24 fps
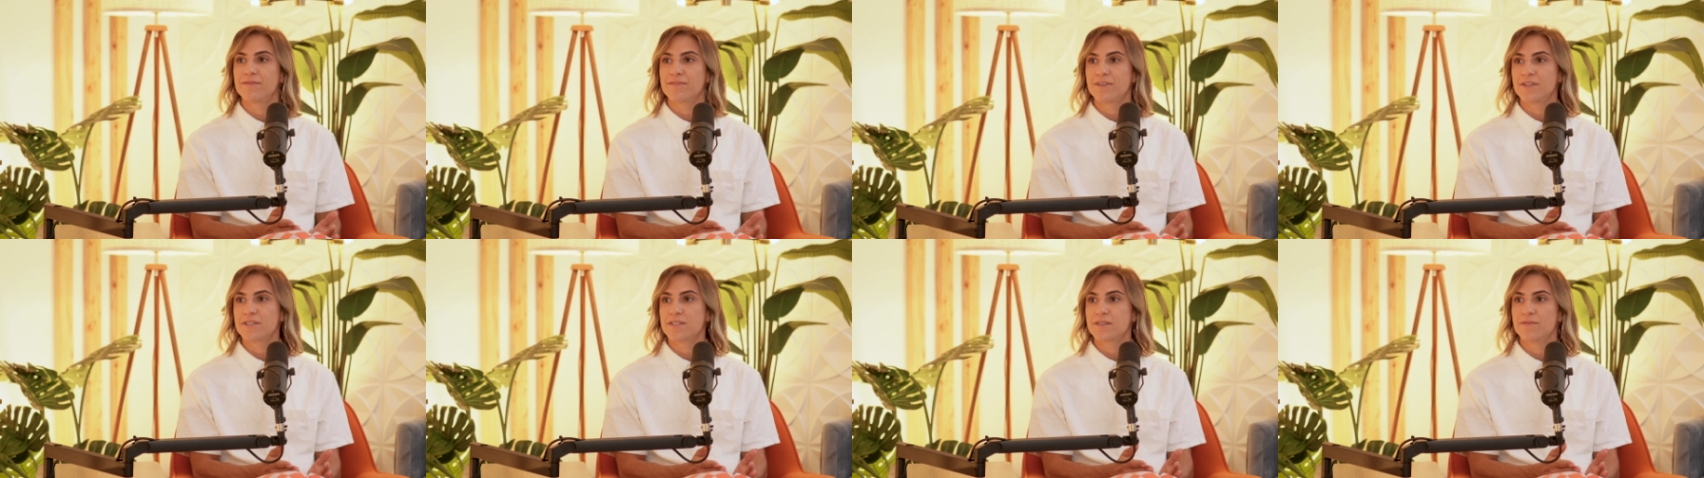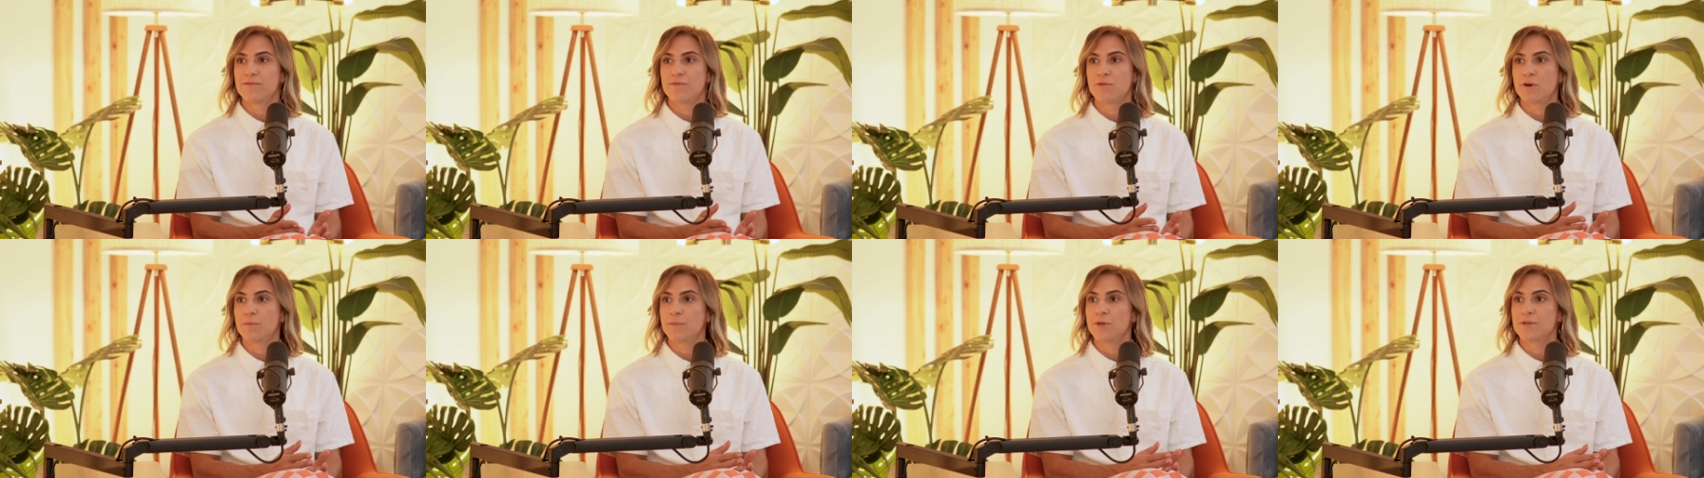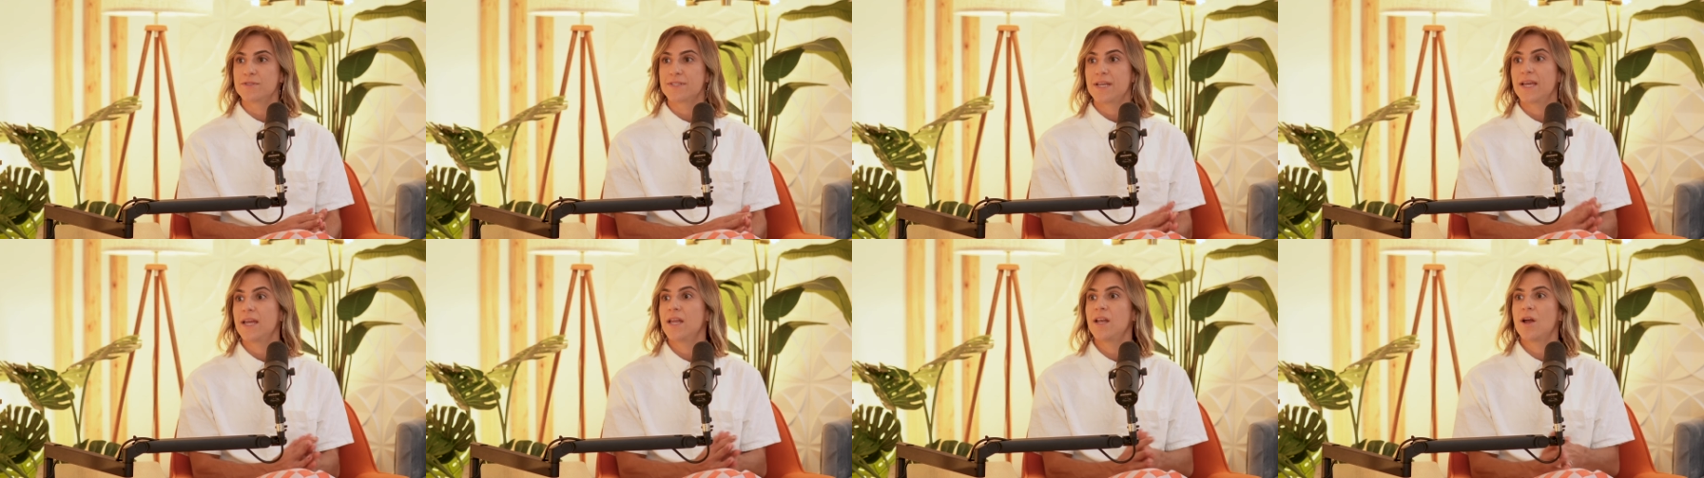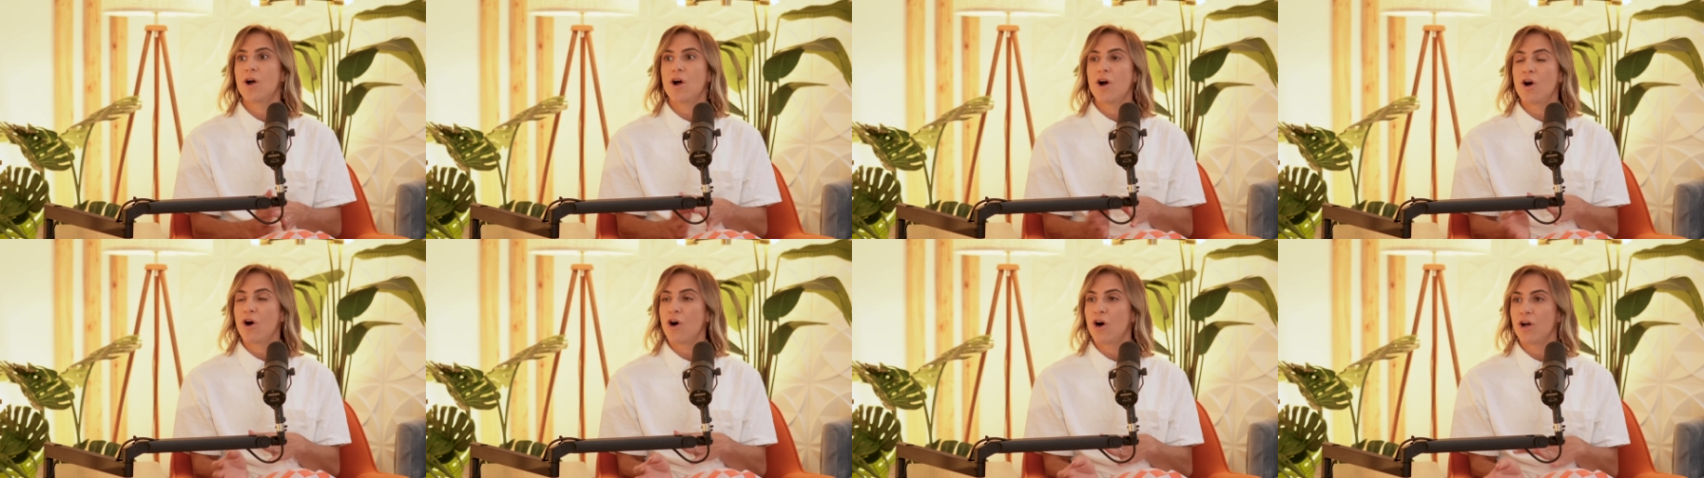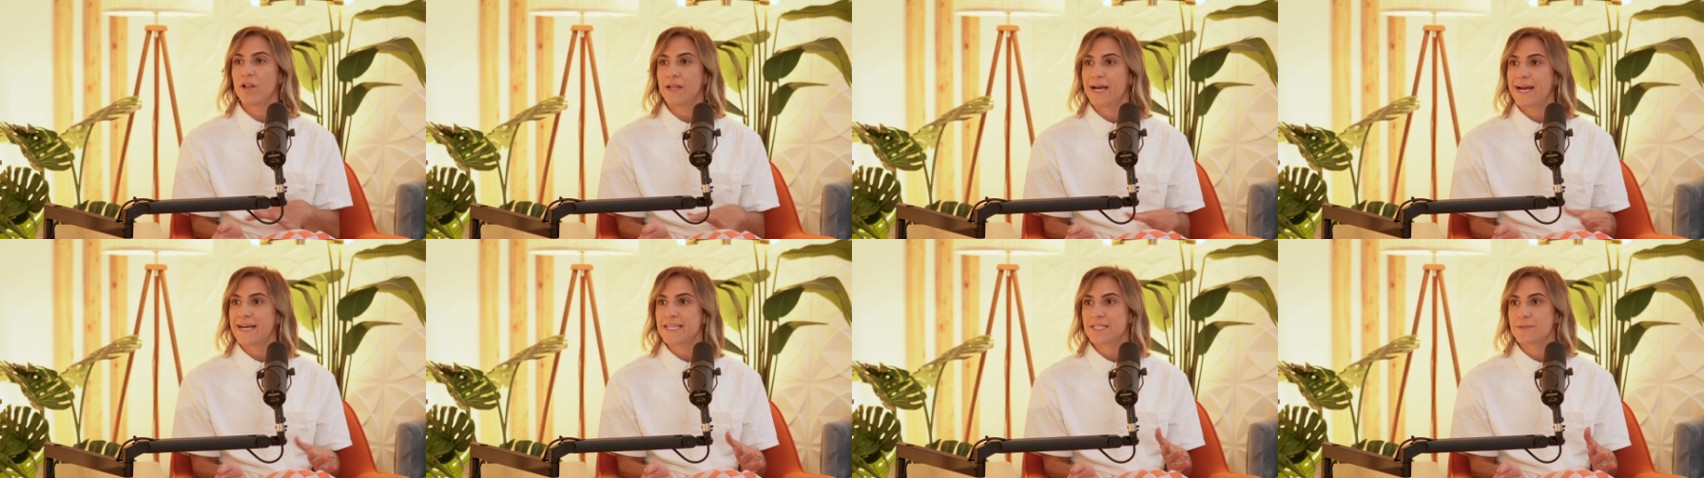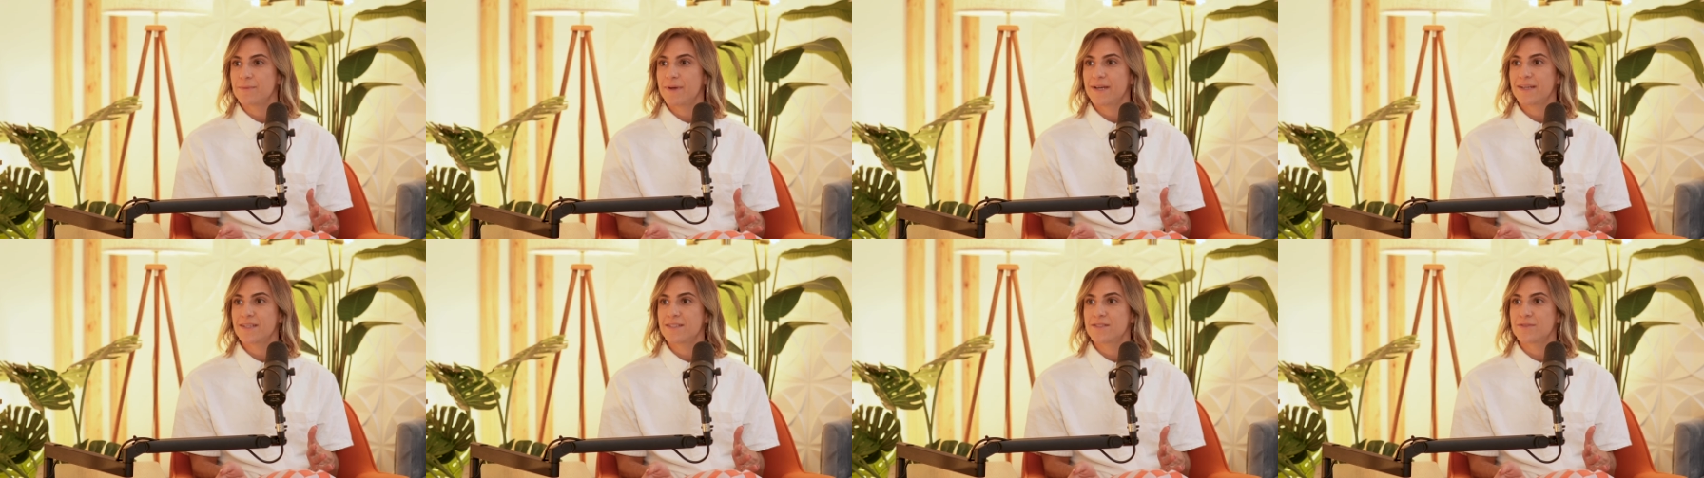first and foremost in all
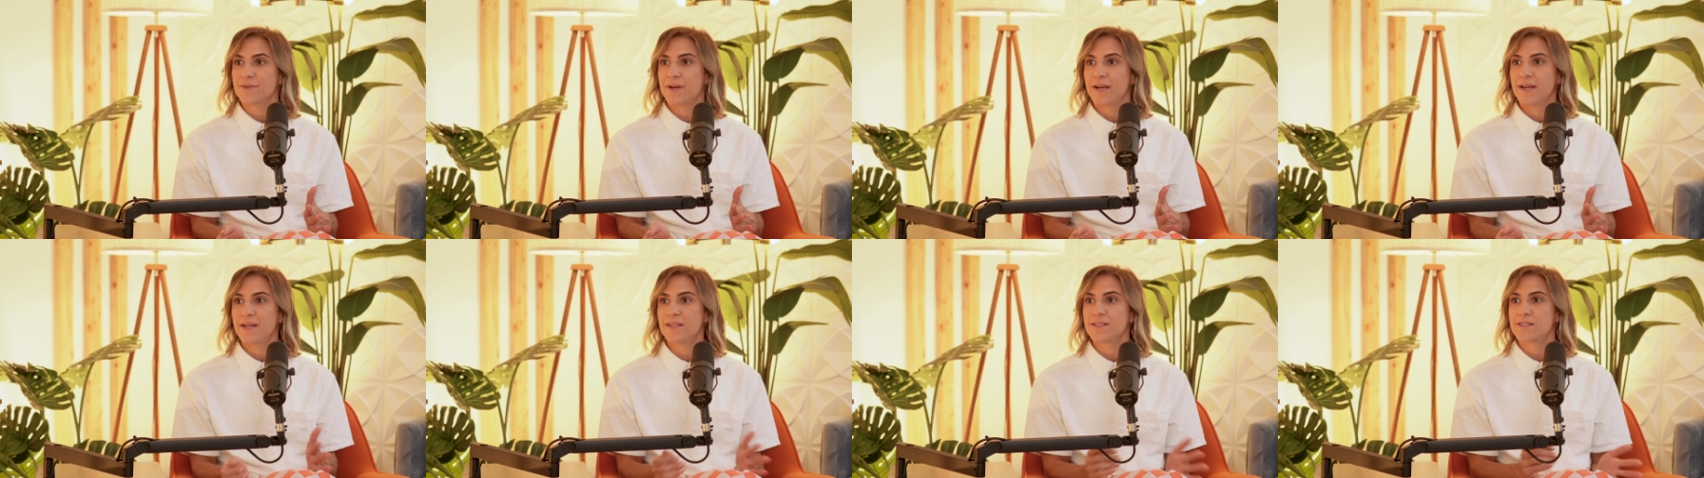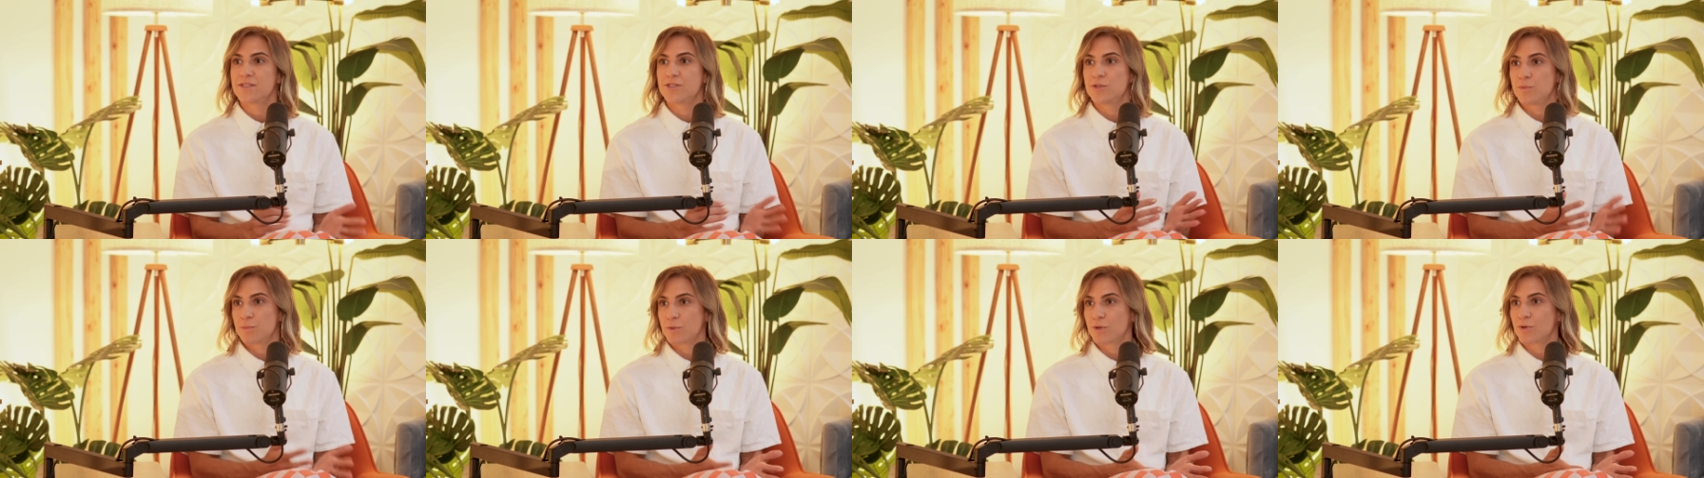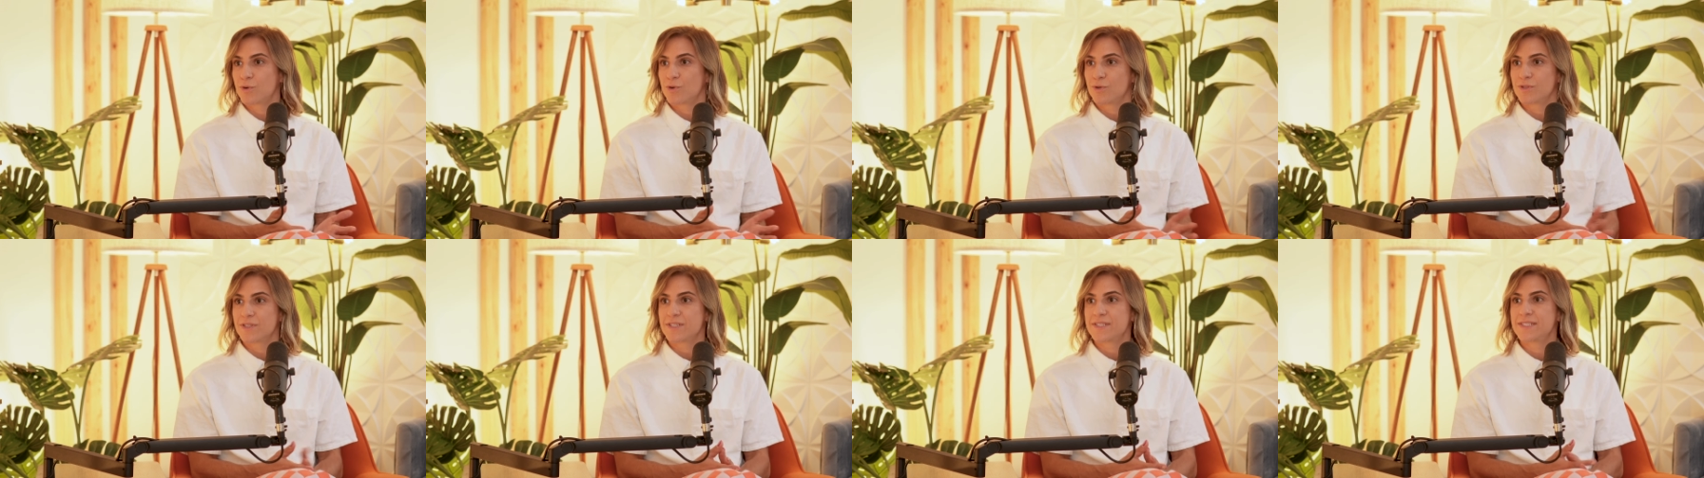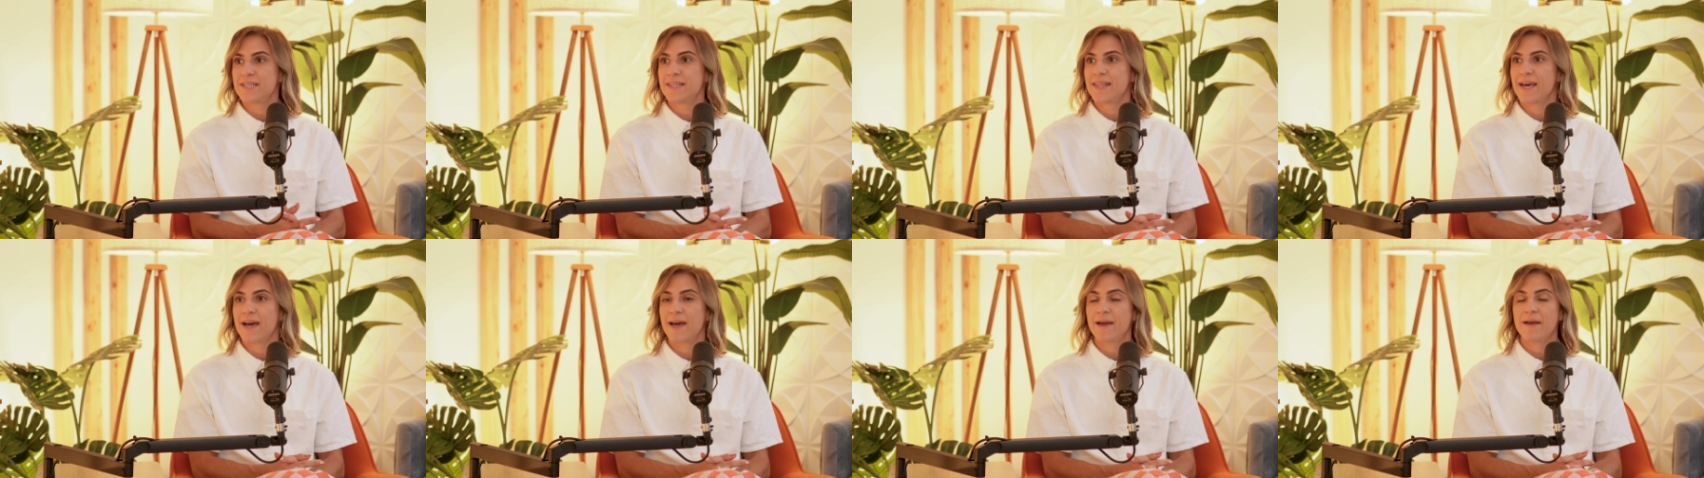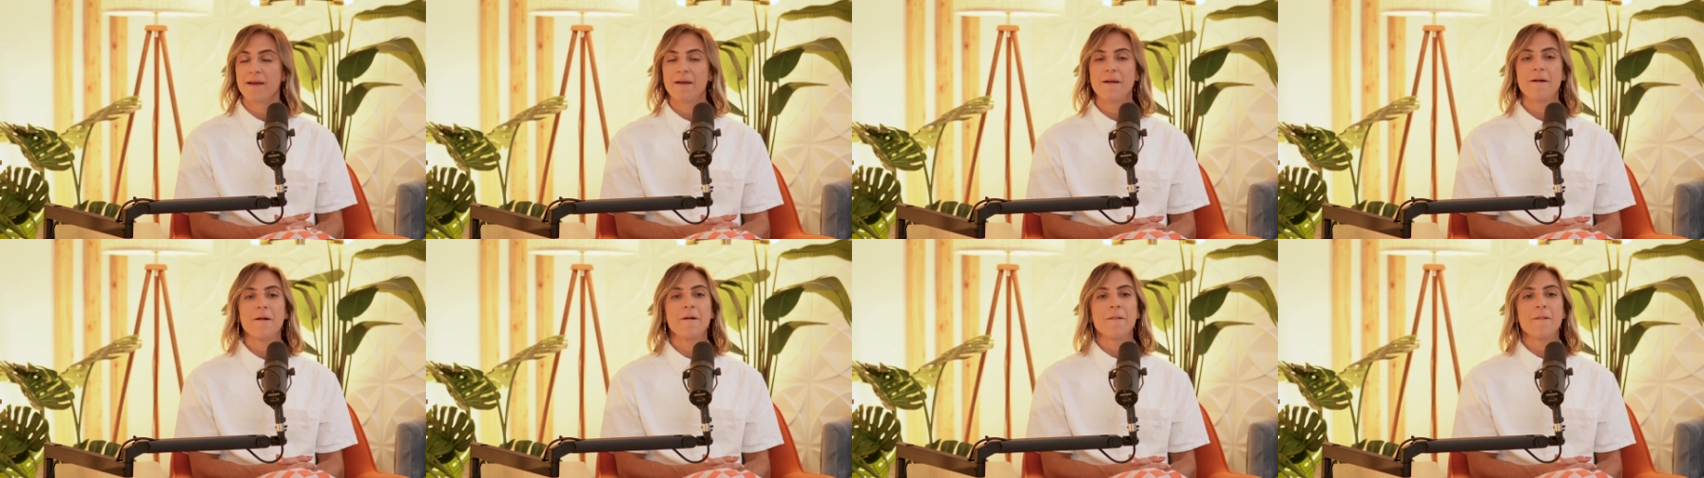aspects, right? It's super yeah. cool to see that.